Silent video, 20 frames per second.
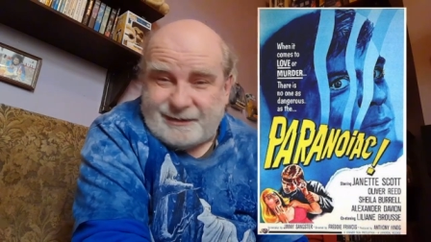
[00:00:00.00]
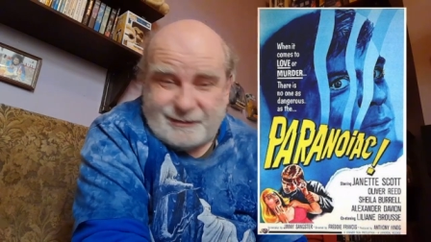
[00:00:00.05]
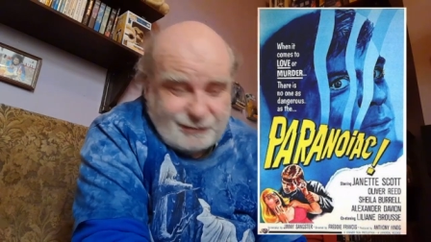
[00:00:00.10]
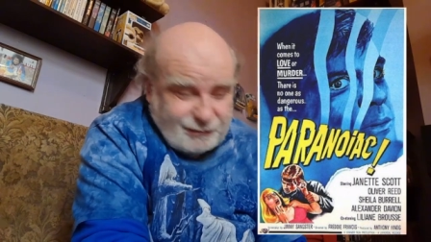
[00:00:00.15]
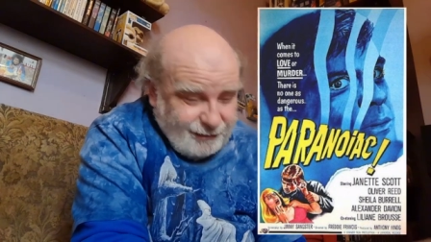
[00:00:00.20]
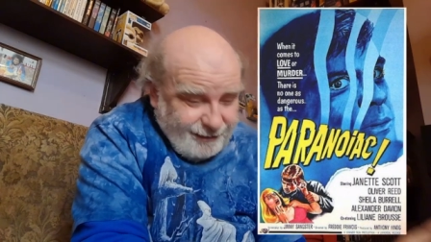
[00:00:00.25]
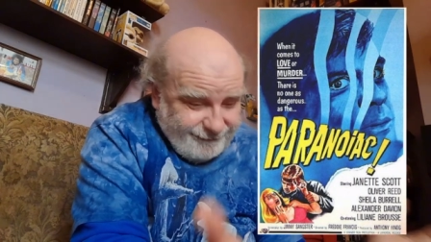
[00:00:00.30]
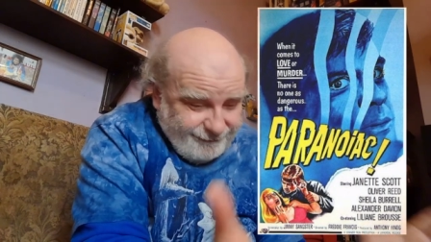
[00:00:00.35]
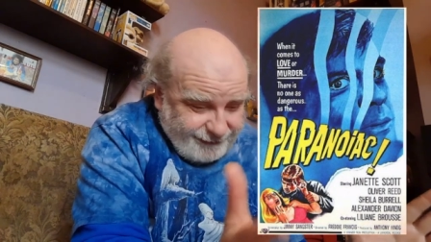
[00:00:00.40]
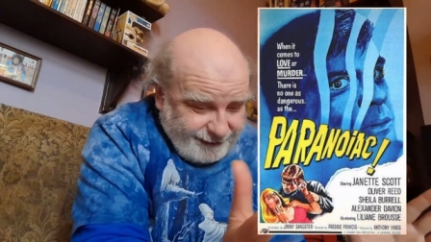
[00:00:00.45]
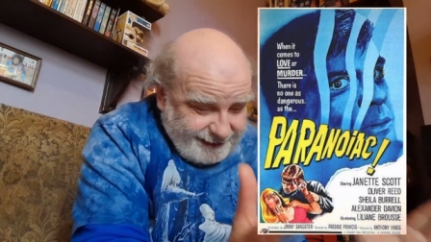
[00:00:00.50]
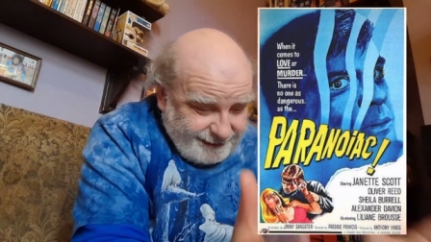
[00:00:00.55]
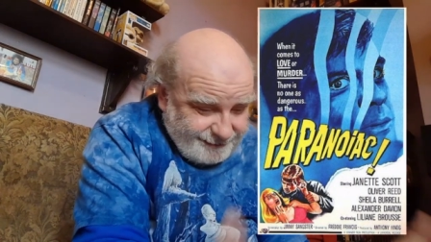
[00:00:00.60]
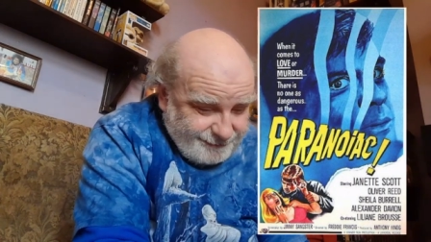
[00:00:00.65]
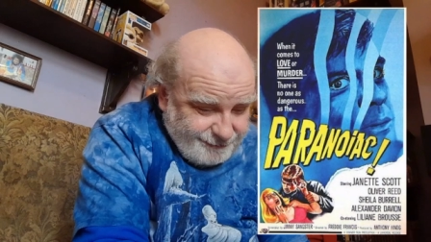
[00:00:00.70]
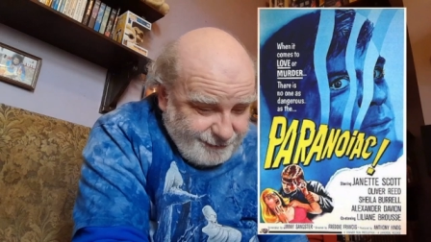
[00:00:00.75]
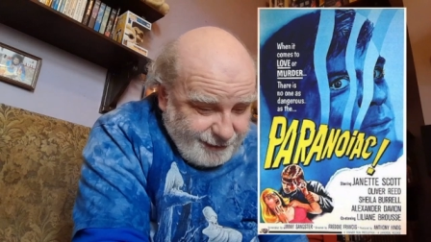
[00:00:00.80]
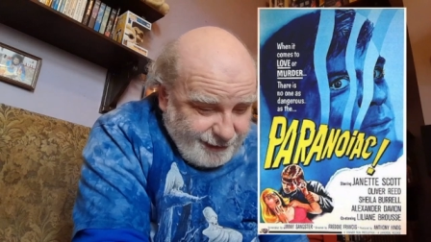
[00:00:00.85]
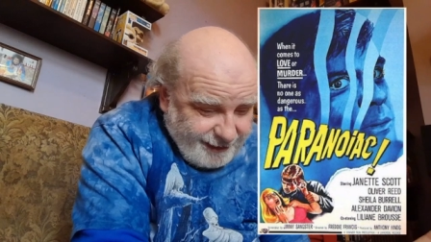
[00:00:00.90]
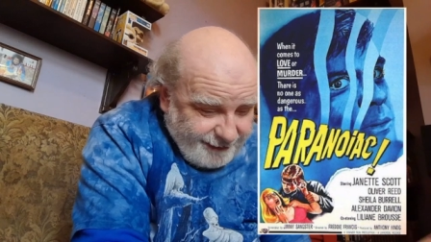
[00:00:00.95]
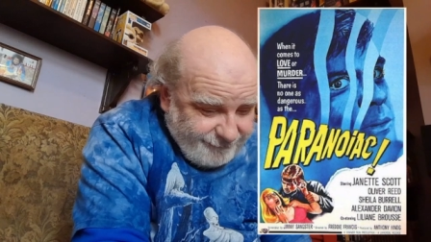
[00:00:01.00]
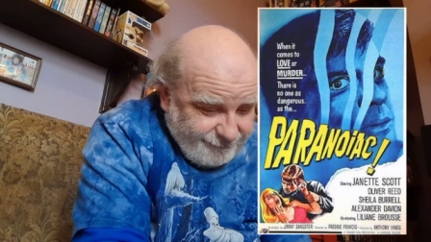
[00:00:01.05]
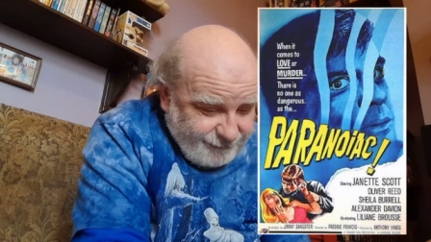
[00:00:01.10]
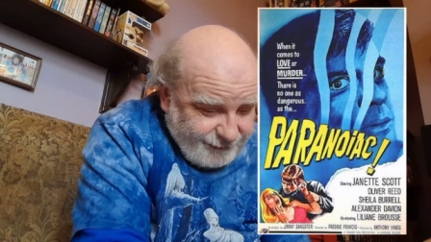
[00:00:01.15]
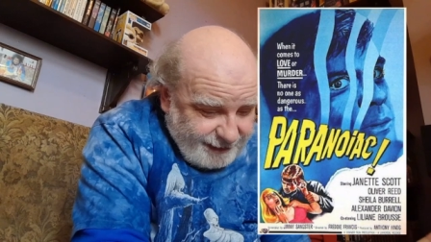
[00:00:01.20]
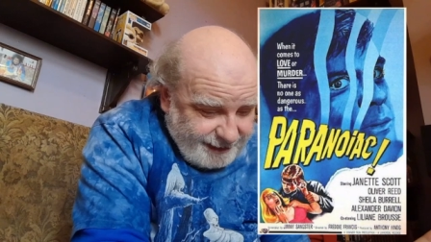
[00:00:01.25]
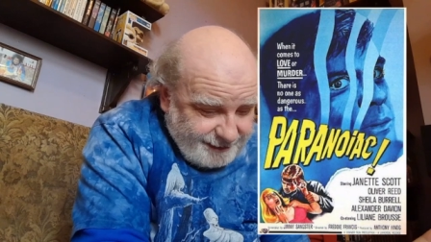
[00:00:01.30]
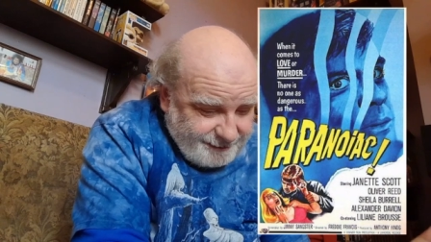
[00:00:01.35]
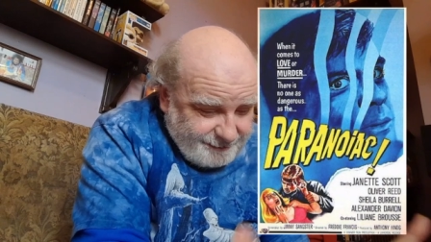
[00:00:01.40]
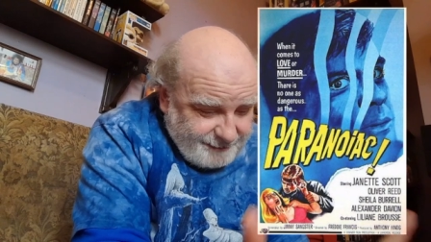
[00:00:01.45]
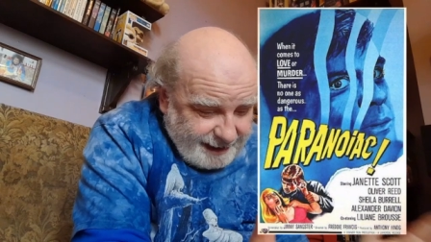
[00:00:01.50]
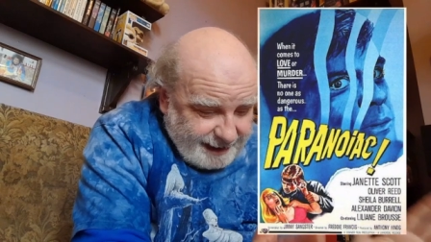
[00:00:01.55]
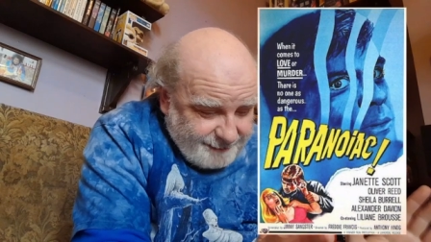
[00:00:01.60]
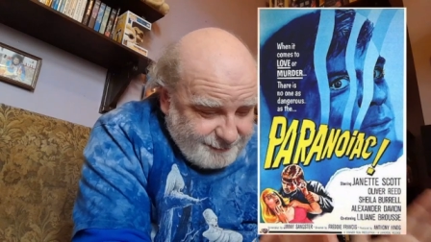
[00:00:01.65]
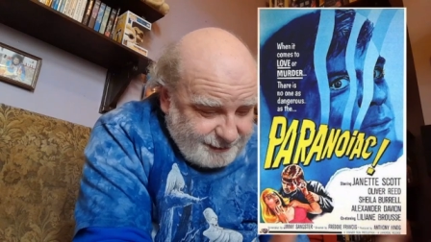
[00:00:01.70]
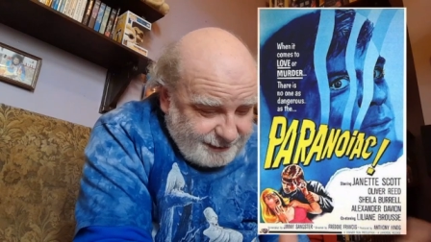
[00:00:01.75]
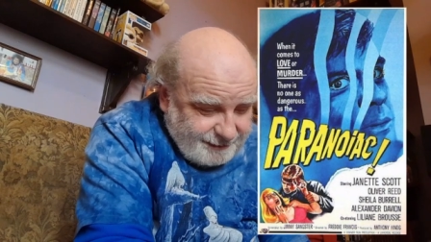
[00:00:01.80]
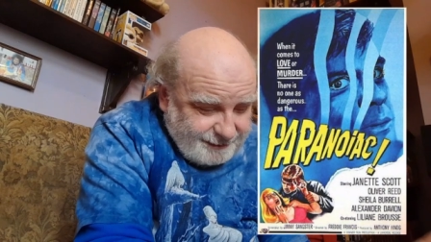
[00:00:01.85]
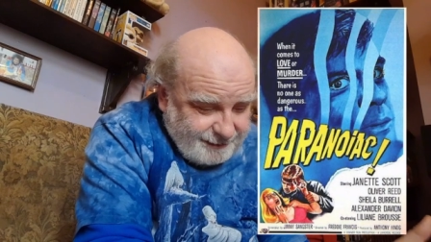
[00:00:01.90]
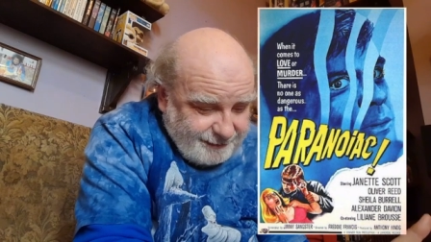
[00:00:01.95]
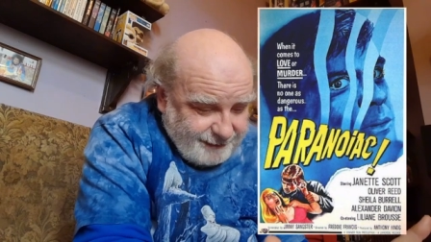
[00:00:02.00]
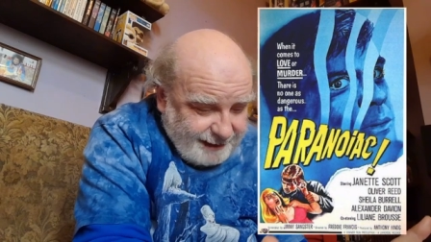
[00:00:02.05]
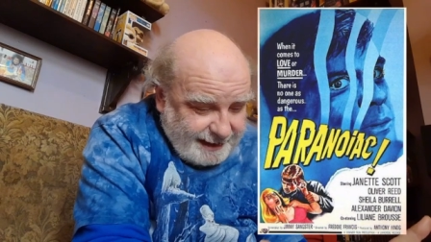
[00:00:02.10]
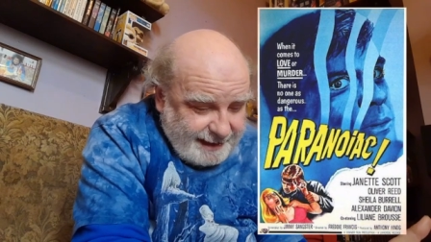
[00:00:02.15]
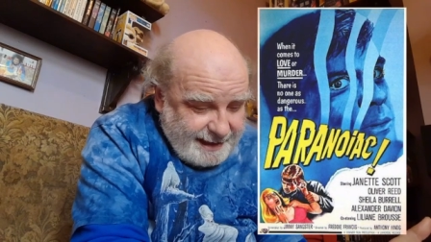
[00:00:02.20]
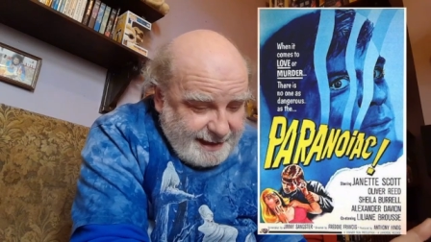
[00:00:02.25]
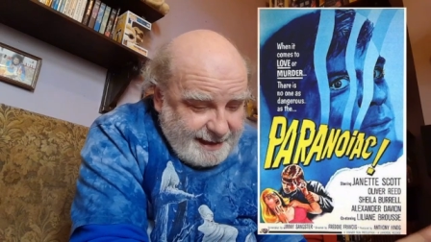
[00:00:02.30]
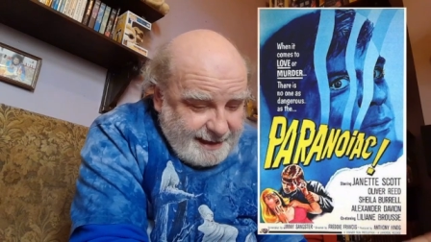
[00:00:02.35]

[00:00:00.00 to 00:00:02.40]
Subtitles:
Triffids. What a film. Absolutely love it.